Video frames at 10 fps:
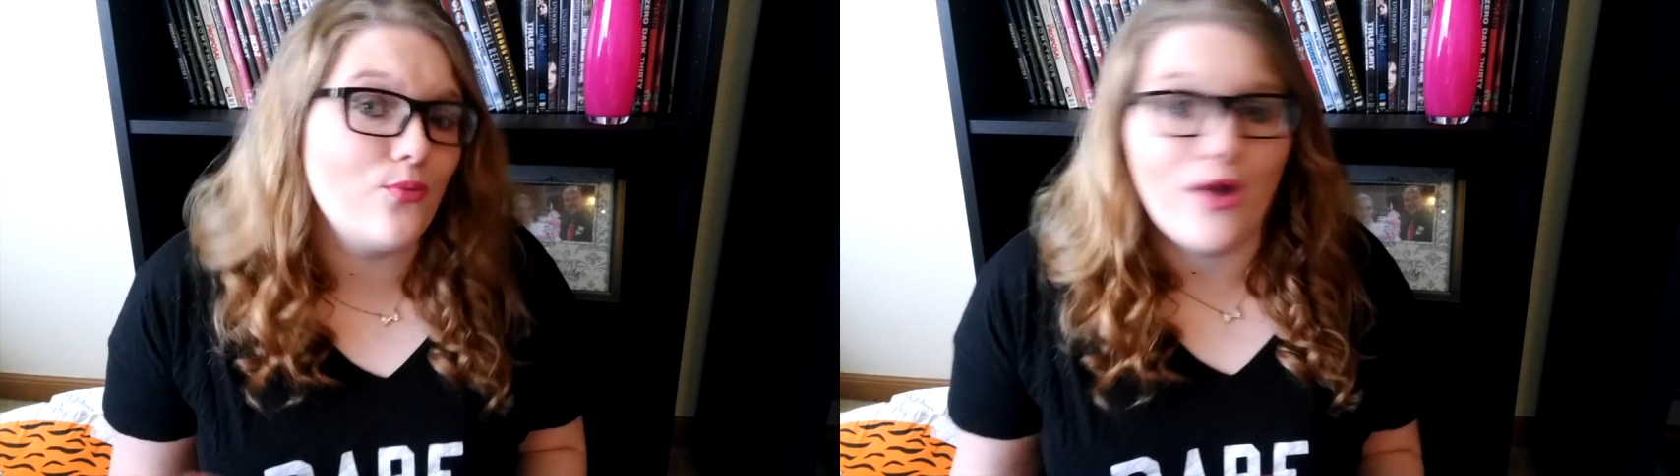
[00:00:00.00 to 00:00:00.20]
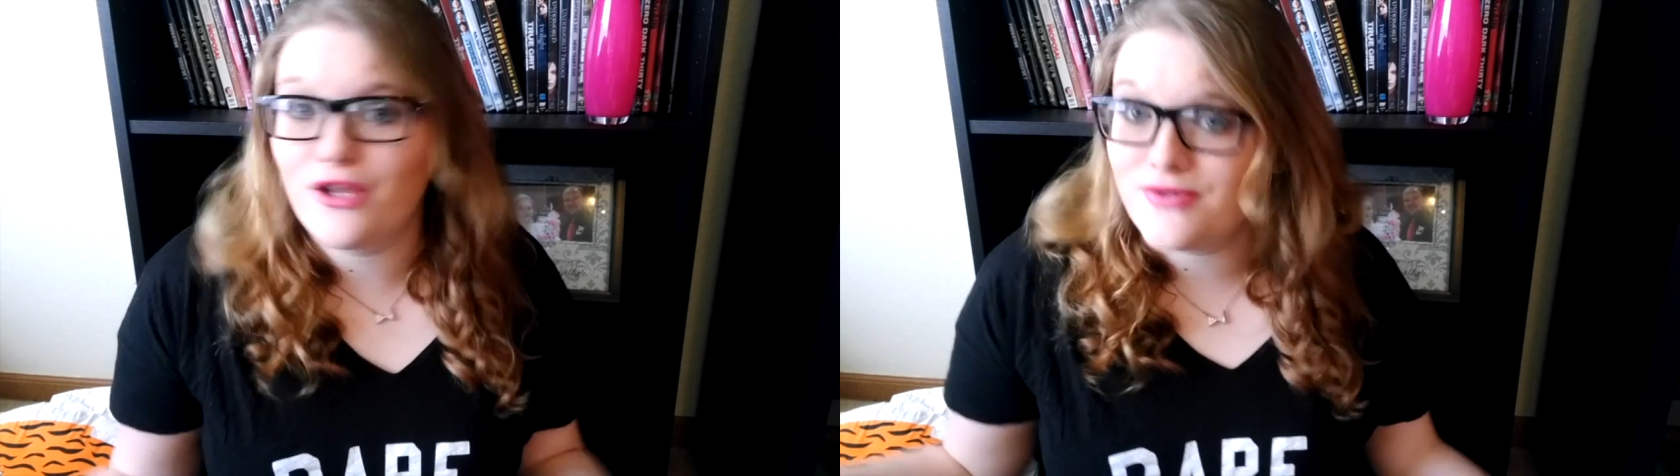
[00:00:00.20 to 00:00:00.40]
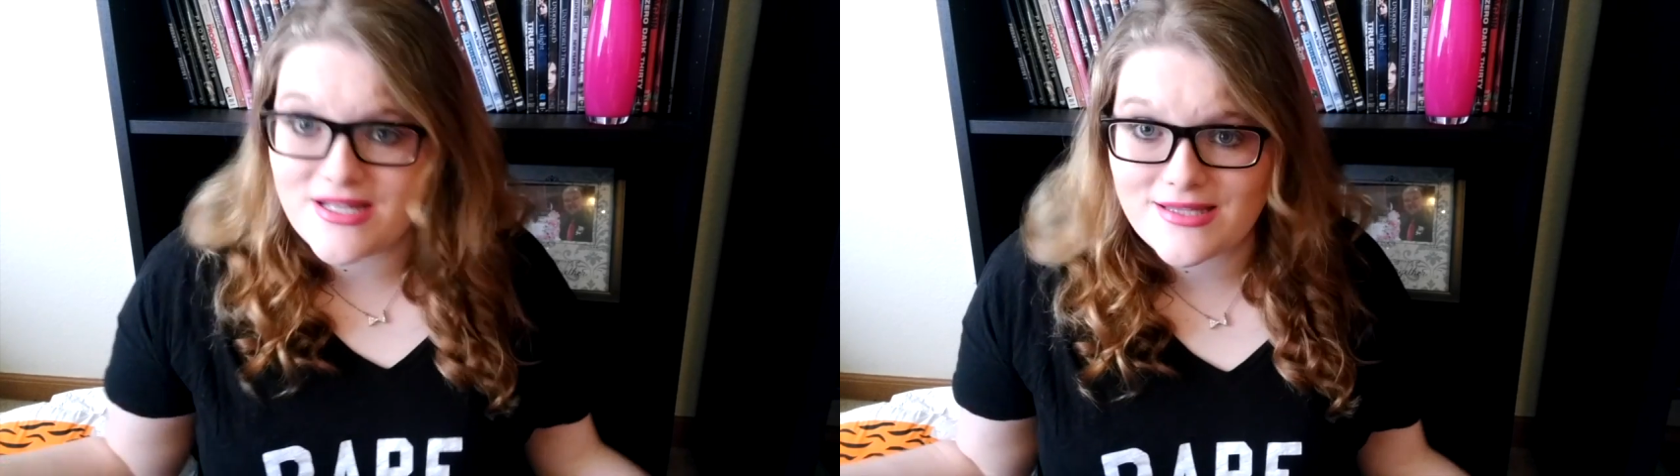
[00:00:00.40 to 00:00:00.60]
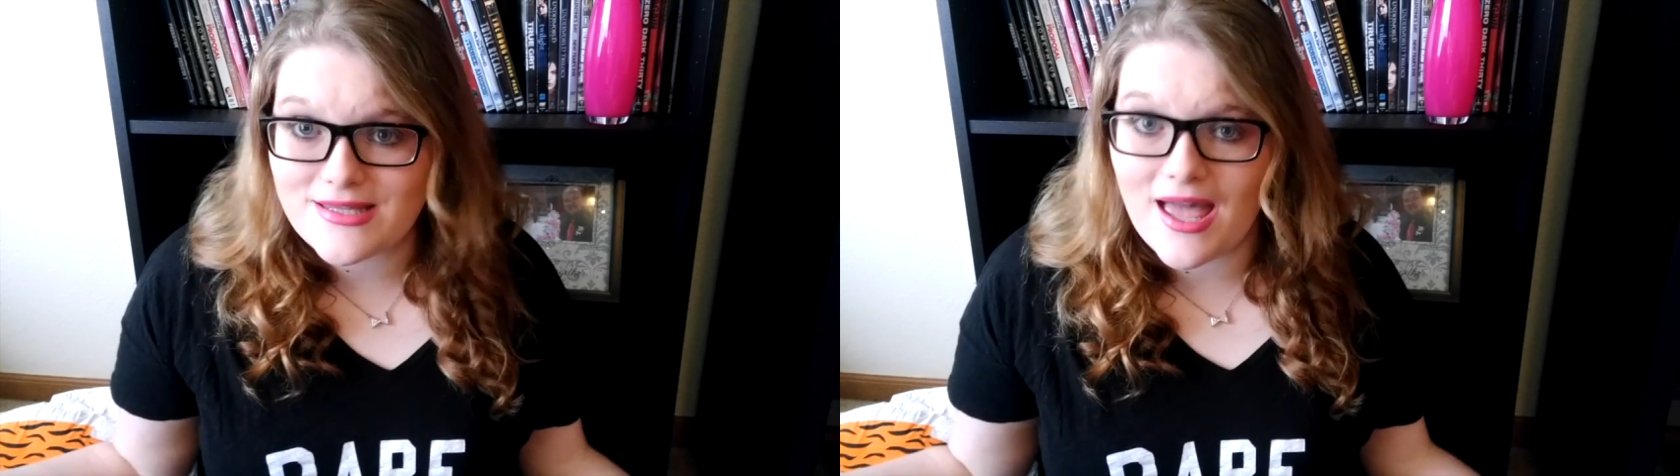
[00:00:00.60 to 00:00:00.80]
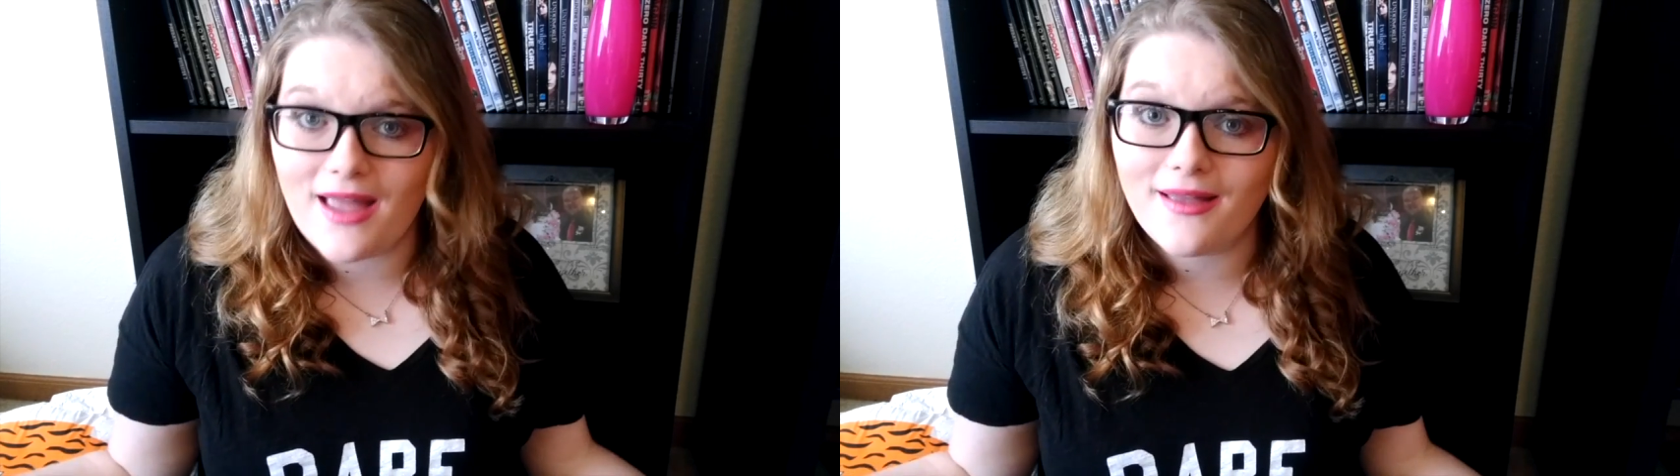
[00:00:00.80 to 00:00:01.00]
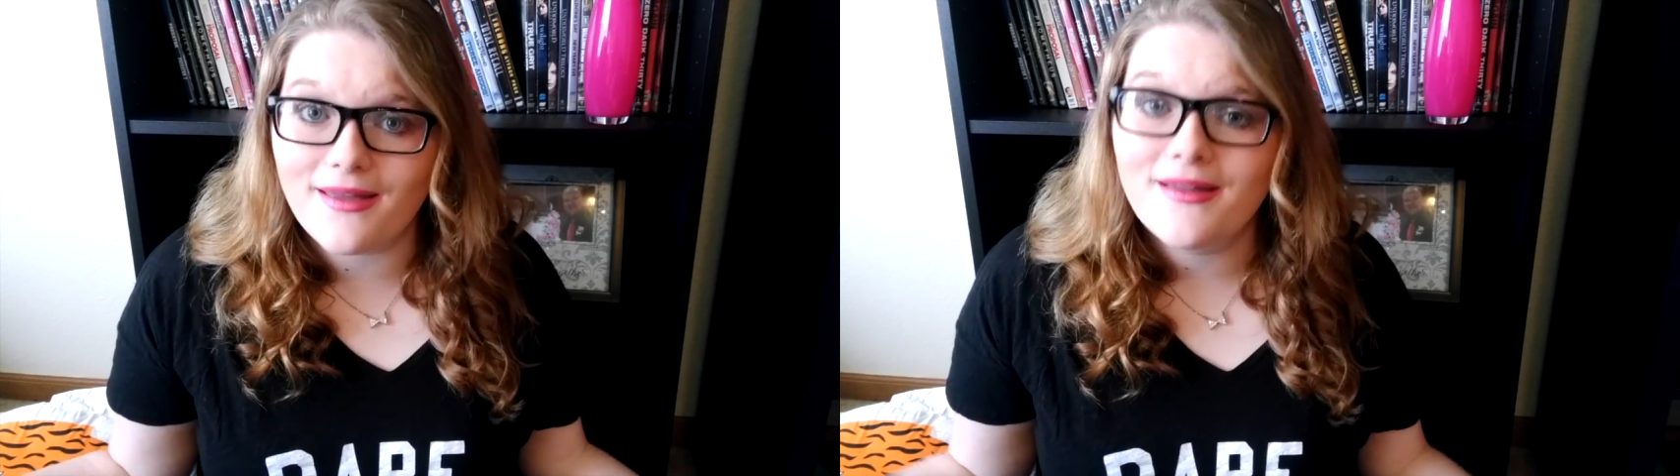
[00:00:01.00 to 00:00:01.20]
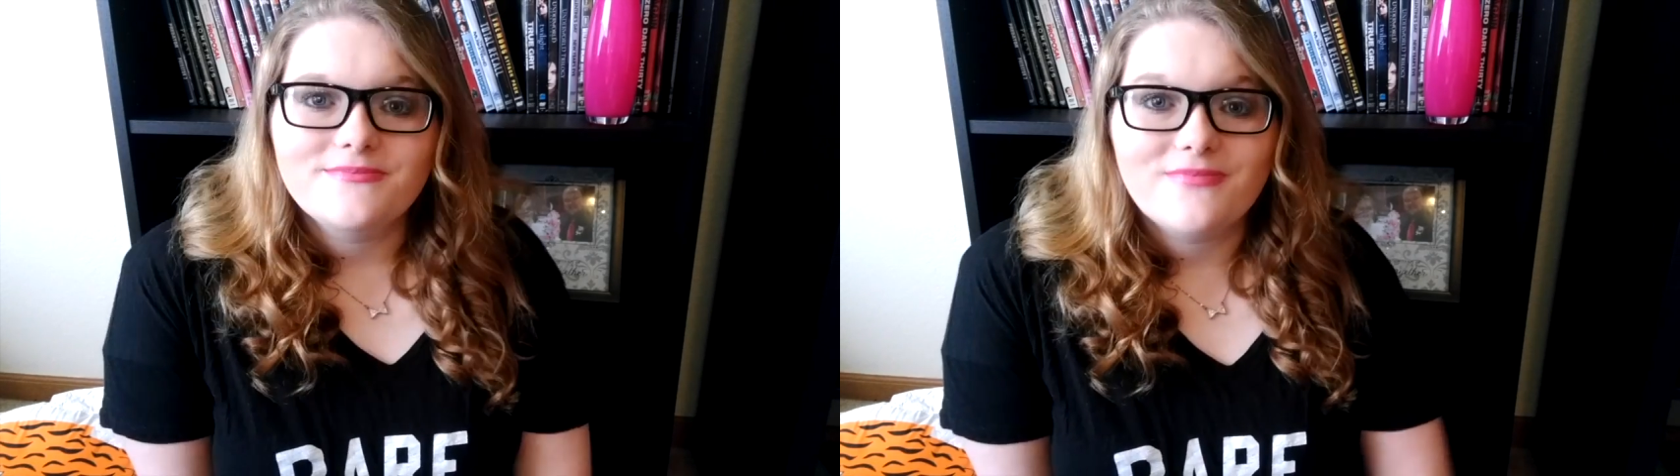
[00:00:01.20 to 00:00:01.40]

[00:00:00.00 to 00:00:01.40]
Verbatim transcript: and what you dislike.